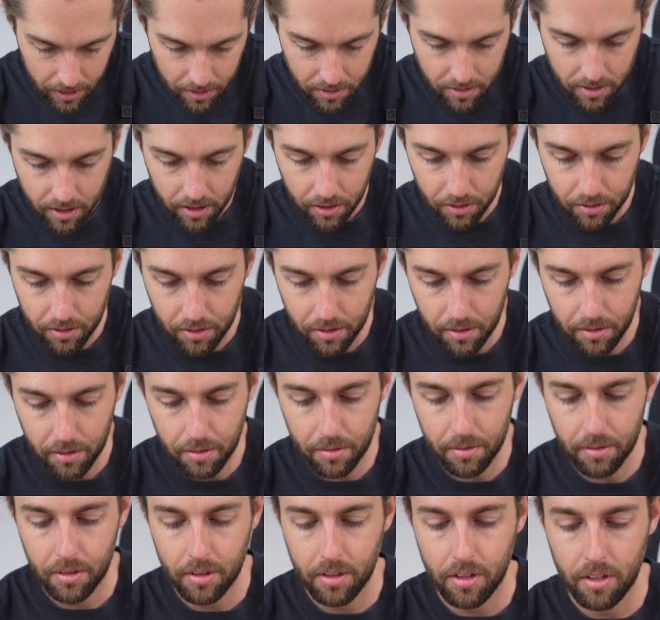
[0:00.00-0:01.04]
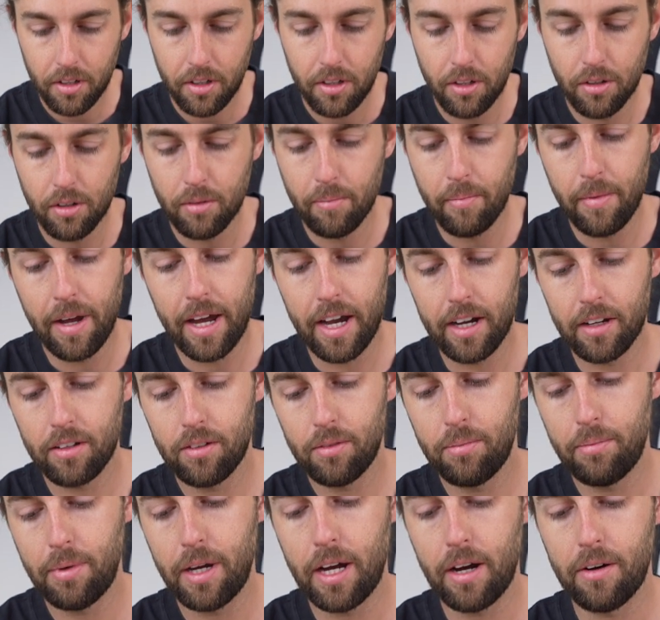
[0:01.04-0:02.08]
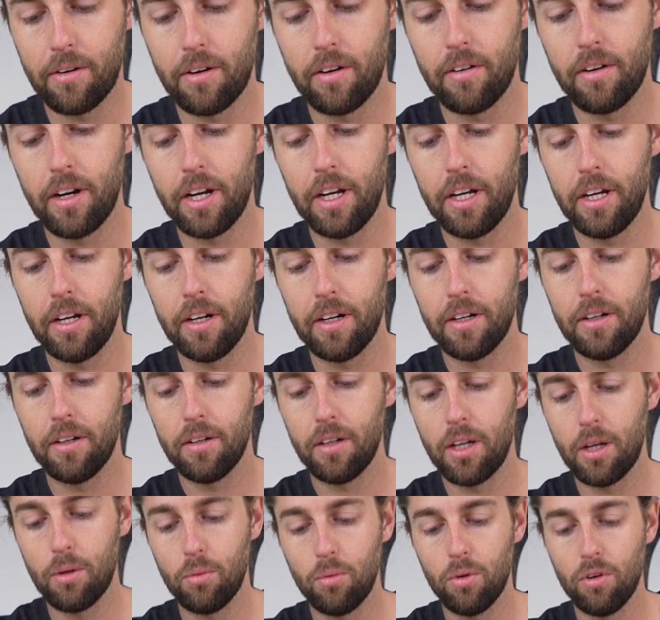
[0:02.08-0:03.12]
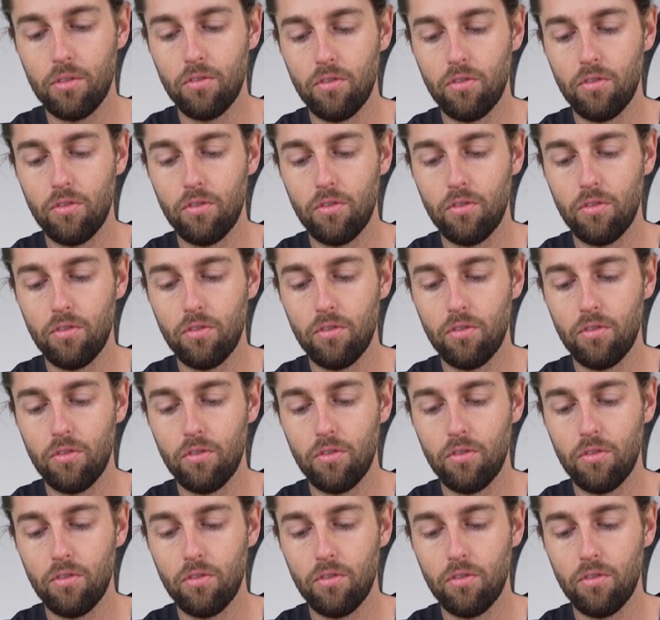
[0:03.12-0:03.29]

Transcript: it tells you your max power right here and what